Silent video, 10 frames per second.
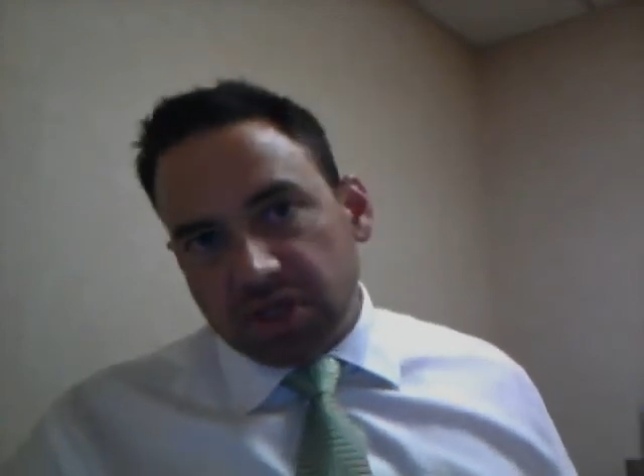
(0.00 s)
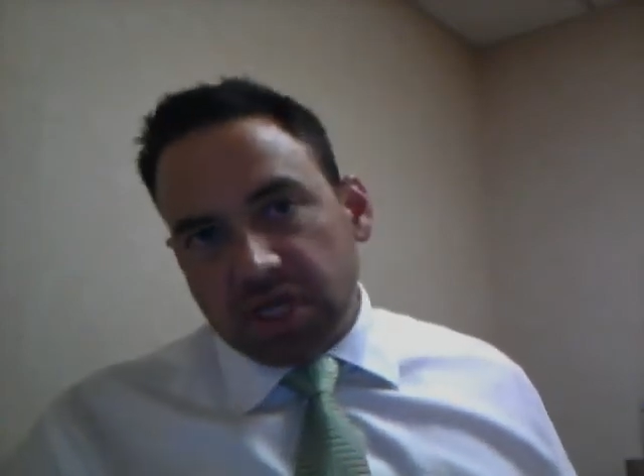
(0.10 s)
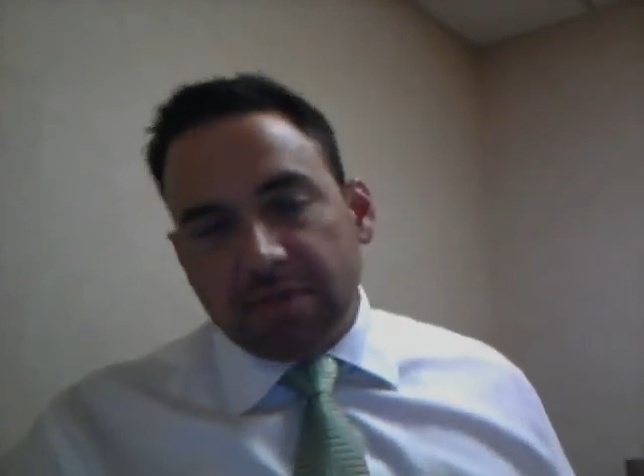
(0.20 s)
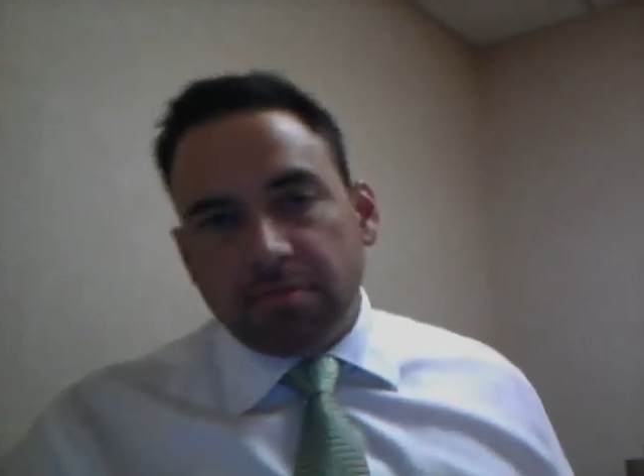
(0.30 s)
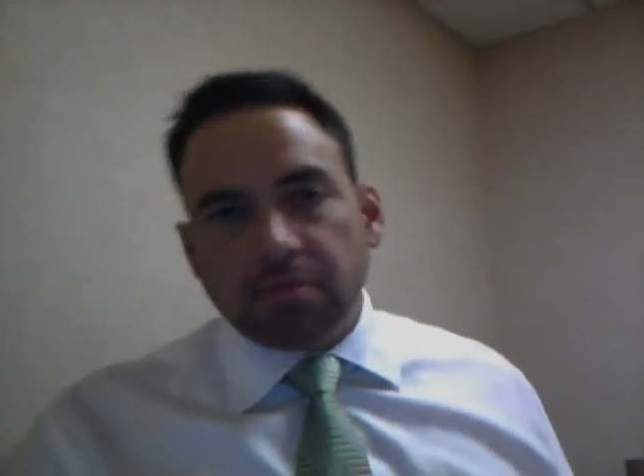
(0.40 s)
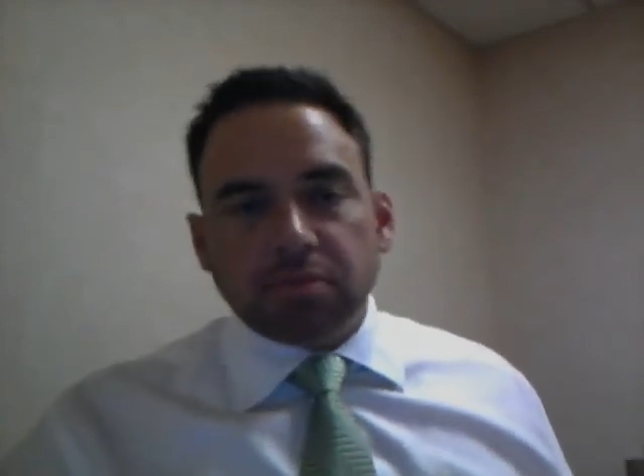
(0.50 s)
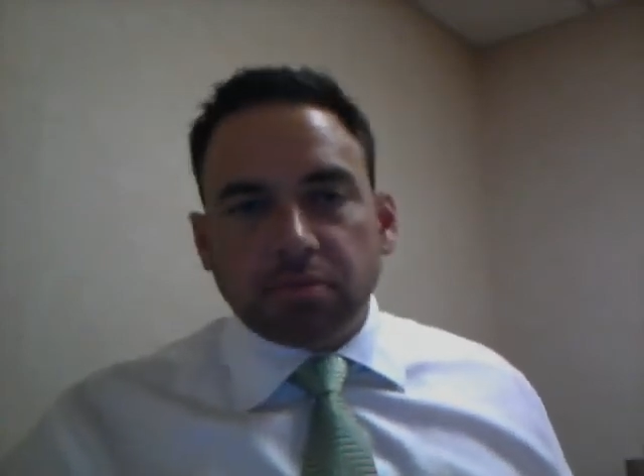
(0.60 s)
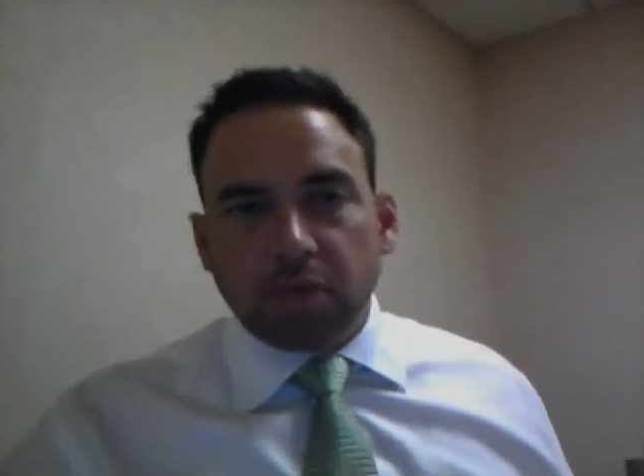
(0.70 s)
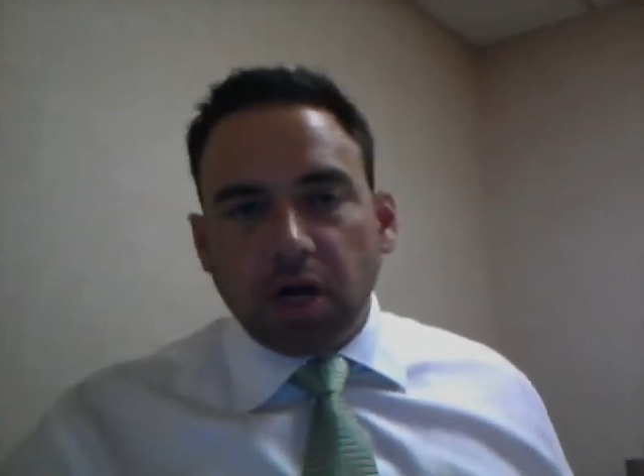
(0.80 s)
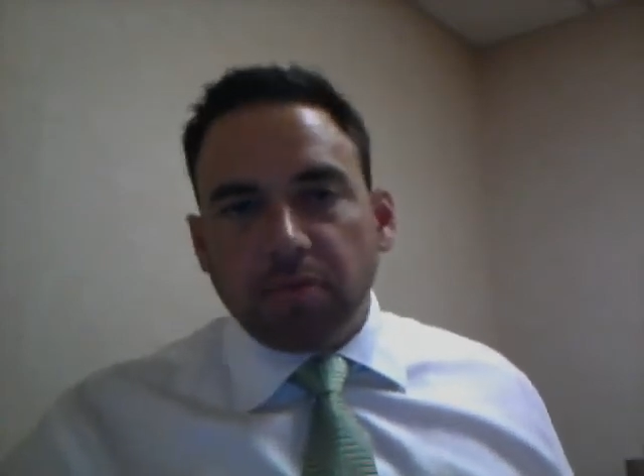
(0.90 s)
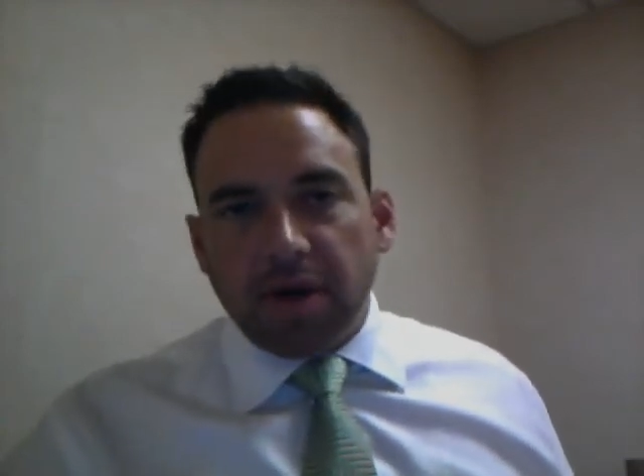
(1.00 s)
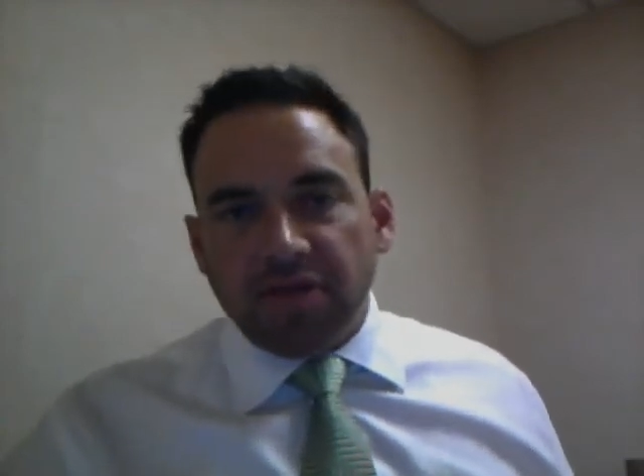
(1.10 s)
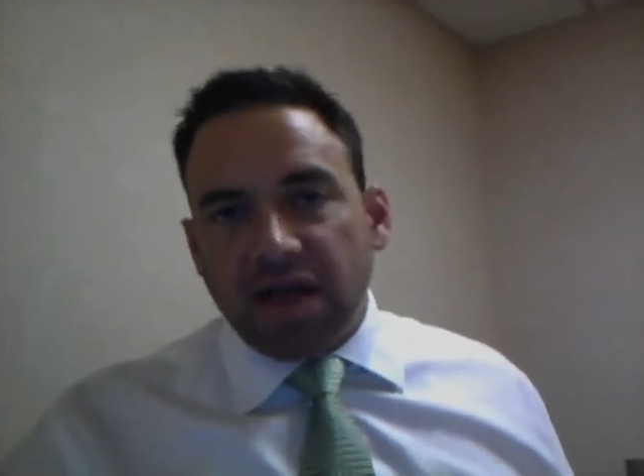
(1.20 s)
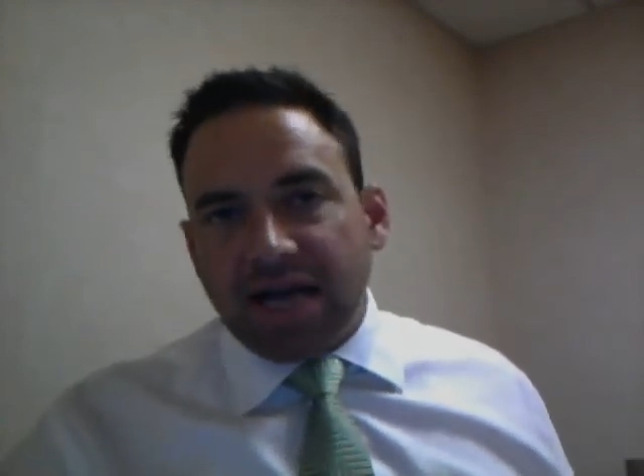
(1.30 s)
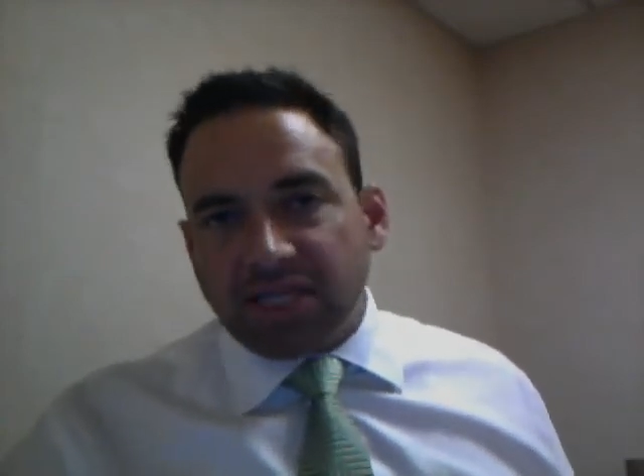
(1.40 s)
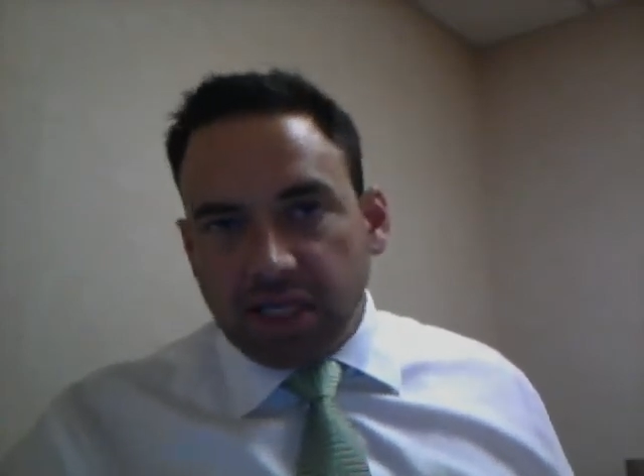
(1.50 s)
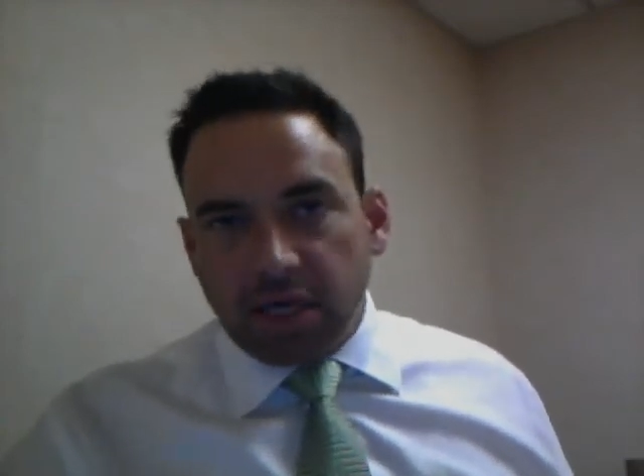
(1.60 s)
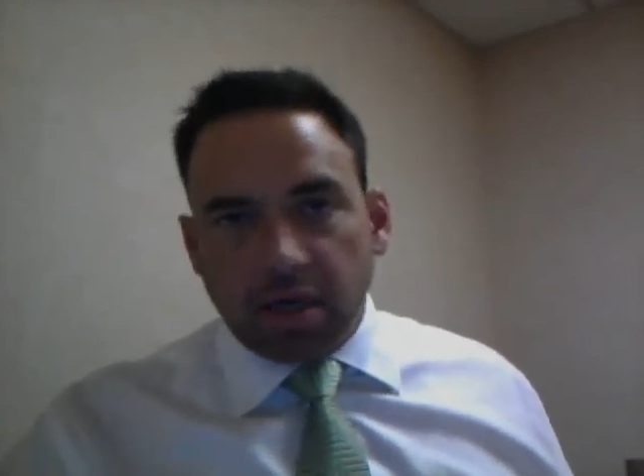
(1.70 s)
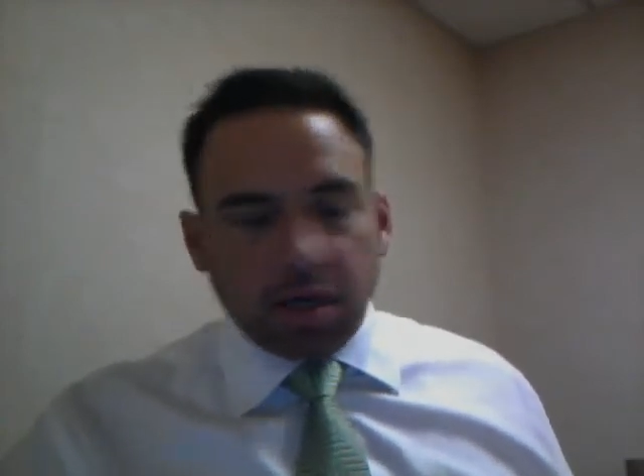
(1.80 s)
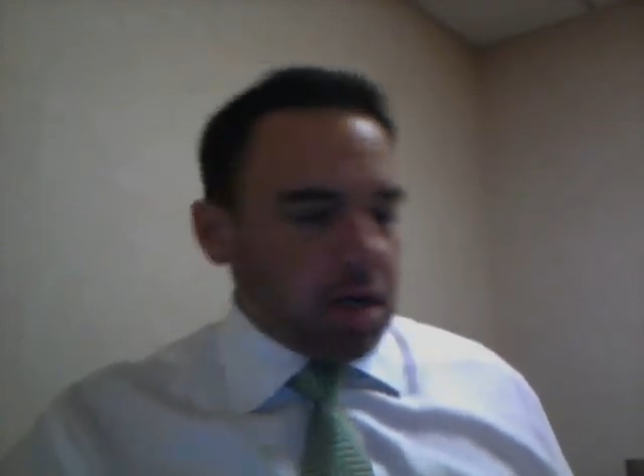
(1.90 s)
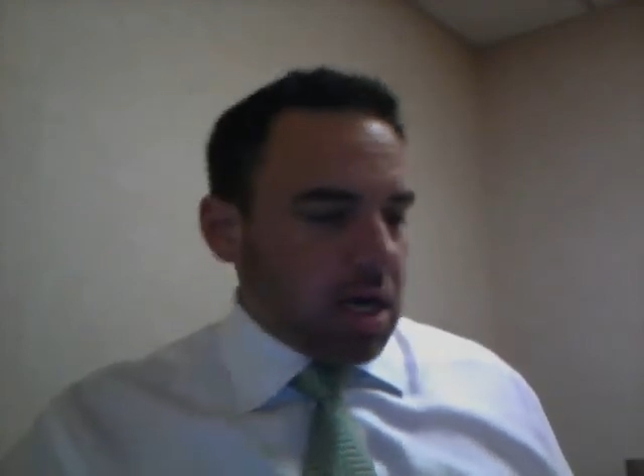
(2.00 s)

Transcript: same you know month last year